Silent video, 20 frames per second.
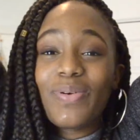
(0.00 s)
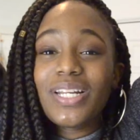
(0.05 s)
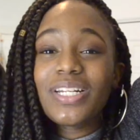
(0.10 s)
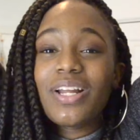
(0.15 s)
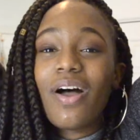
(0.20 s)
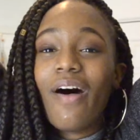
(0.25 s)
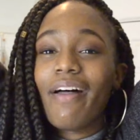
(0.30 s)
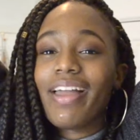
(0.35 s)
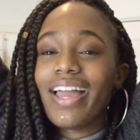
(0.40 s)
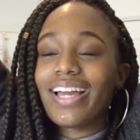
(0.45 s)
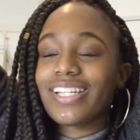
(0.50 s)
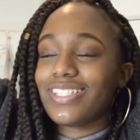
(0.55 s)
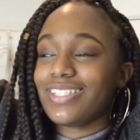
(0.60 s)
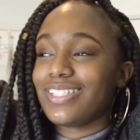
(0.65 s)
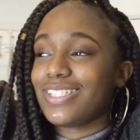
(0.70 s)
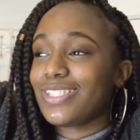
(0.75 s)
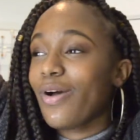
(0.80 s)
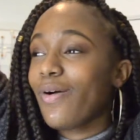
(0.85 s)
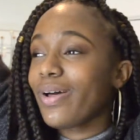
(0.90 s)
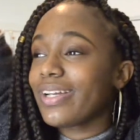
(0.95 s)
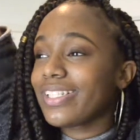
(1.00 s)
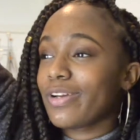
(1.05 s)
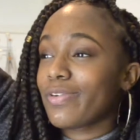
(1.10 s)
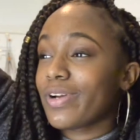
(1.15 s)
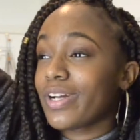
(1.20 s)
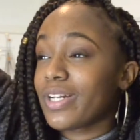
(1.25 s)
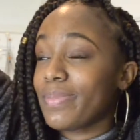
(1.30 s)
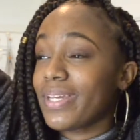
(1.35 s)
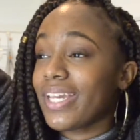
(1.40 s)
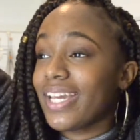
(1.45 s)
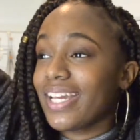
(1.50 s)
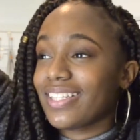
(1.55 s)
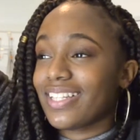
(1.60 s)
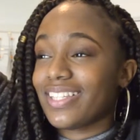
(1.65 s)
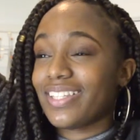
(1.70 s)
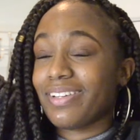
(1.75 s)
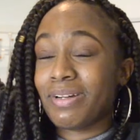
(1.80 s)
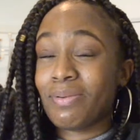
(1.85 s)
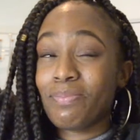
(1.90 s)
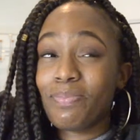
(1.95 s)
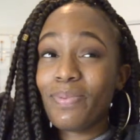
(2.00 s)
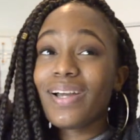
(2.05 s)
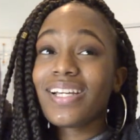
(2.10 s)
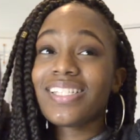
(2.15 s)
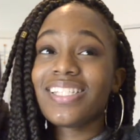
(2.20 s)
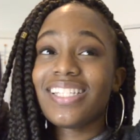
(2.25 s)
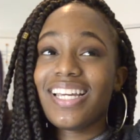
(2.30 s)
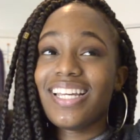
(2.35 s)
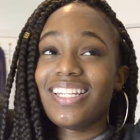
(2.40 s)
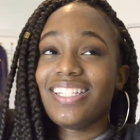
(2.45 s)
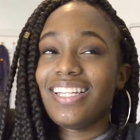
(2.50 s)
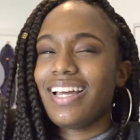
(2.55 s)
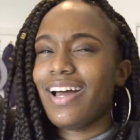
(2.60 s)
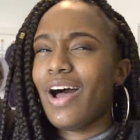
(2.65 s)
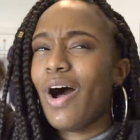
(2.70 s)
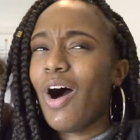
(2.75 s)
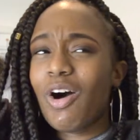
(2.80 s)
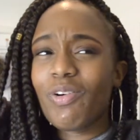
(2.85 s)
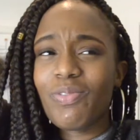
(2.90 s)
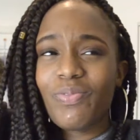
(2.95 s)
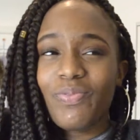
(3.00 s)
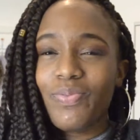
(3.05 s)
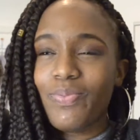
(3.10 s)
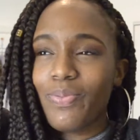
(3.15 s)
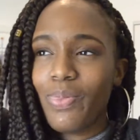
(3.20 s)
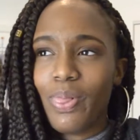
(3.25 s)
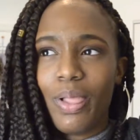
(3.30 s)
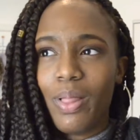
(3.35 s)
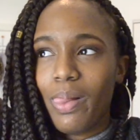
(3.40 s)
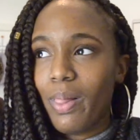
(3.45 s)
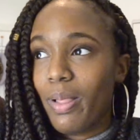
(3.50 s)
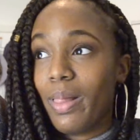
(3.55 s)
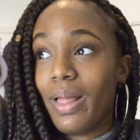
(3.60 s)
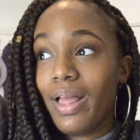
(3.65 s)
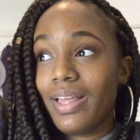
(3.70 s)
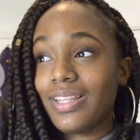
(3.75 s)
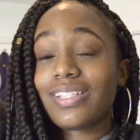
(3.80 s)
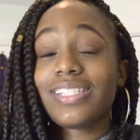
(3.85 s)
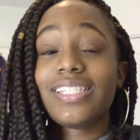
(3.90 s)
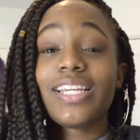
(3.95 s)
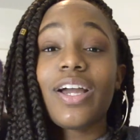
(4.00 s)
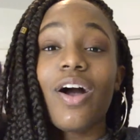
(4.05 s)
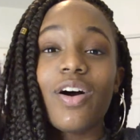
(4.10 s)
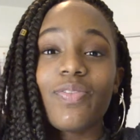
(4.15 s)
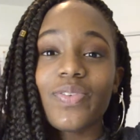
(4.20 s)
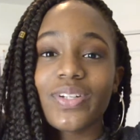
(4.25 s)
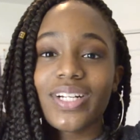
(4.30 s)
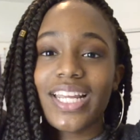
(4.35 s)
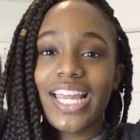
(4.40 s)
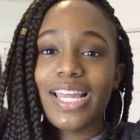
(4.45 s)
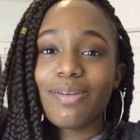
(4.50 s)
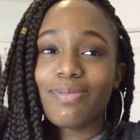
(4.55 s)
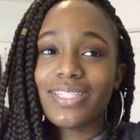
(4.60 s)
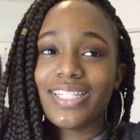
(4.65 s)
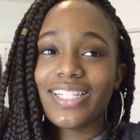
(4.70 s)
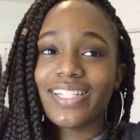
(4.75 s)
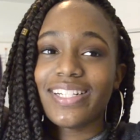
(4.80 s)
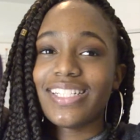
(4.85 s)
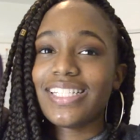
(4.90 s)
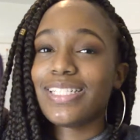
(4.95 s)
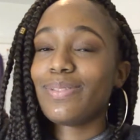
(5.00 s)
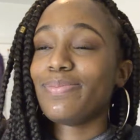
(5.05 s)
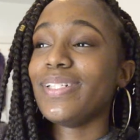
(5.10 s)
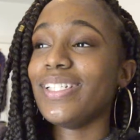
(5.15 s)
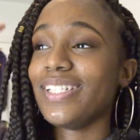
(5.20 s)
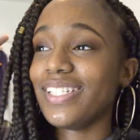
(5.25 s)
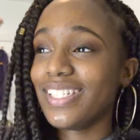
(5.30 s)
Queen Holly has just told us that we're going to be getting the third books in the all for the game series, but